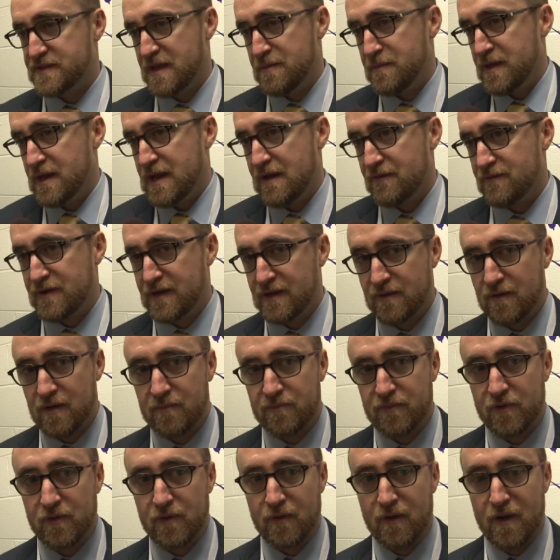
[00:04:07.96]
They mean everything to our
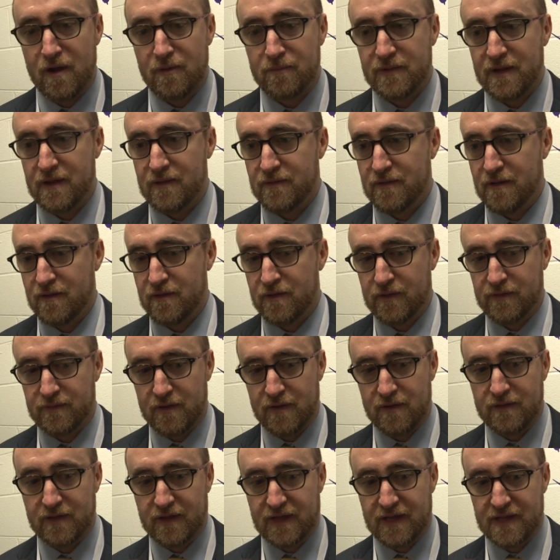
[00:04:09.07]
program. They, are the,
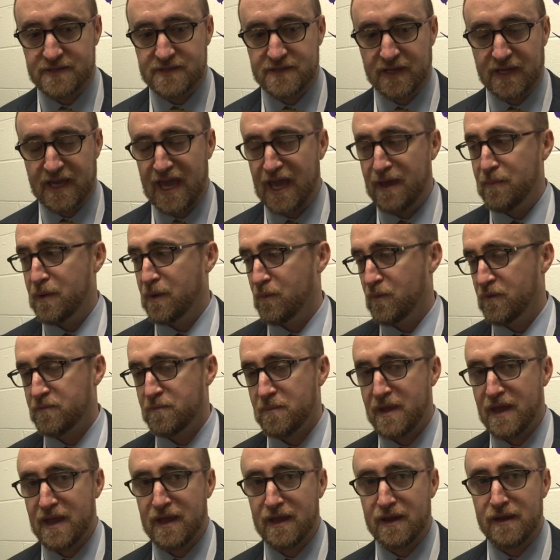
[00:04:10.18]
they're the kids that came in with
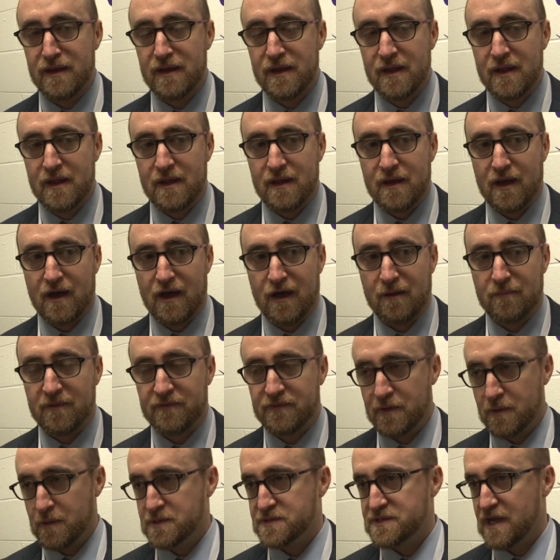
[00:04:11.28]
me, and um, if
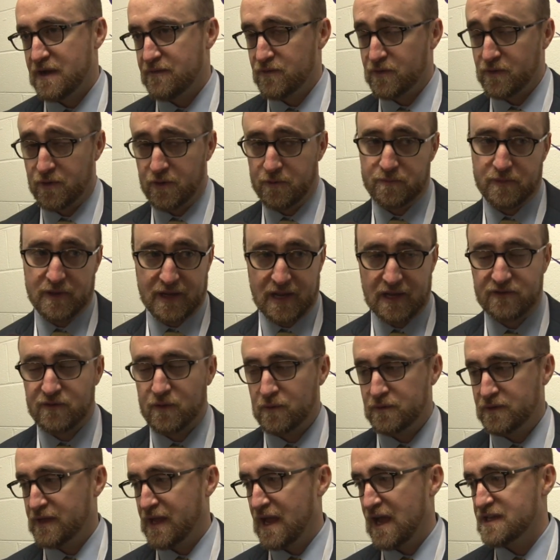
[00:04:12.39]
there was ever a group, like I
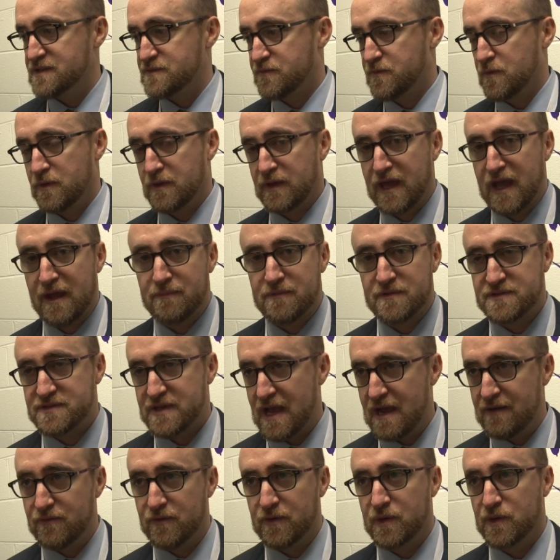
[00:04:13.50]
told the guys before the game, there's
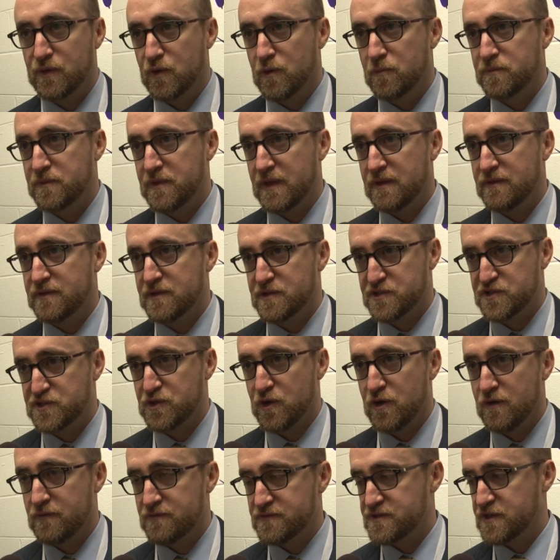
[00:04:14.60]
ever a group that
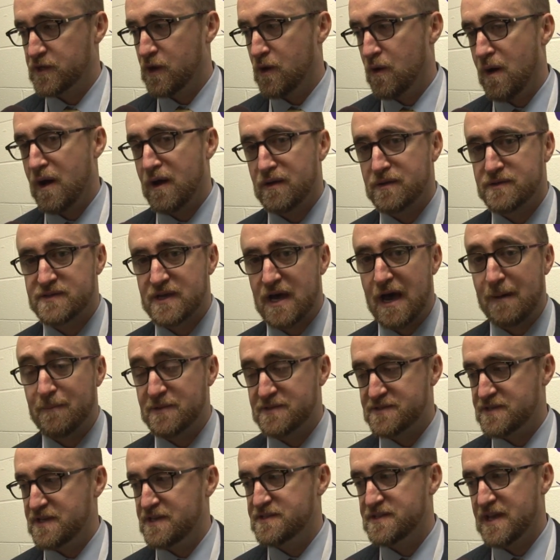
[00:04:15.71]
deserves to go out on top,
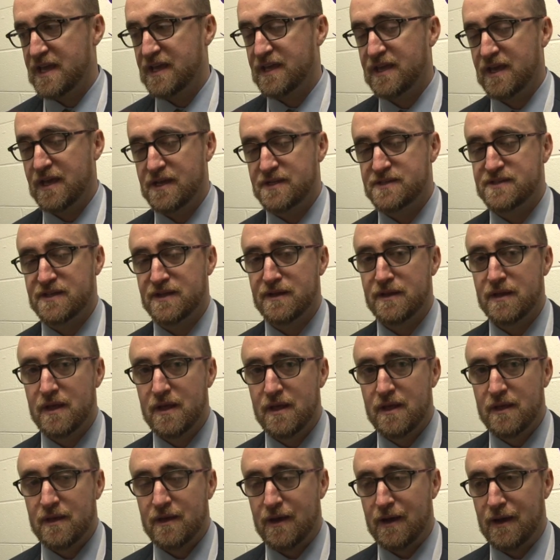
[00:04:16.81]
it's these eight kids, and
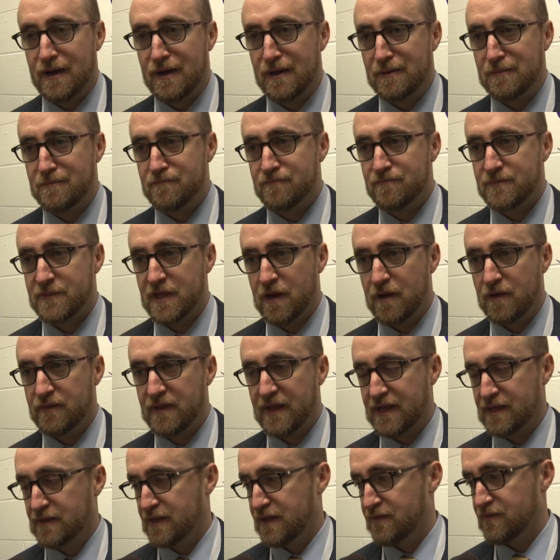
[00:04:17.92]
um, you know they
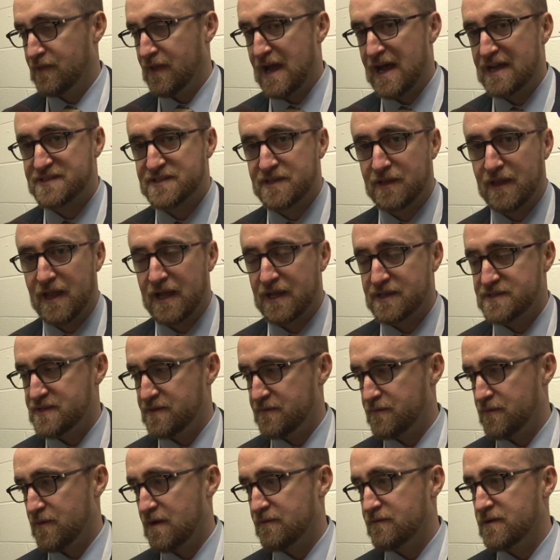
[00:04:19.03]
can leave a lasting legacy
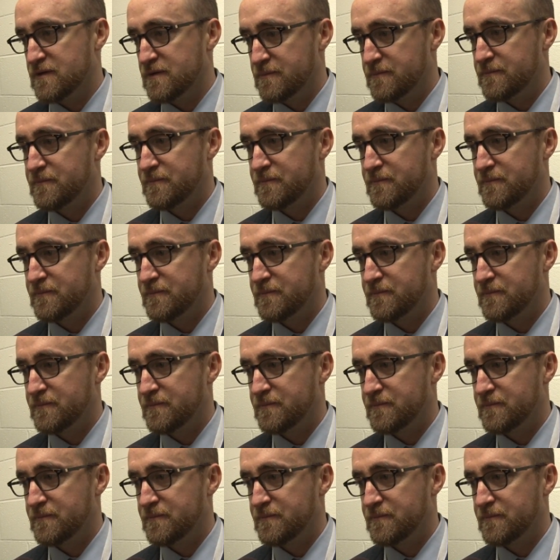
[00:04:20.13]
forever.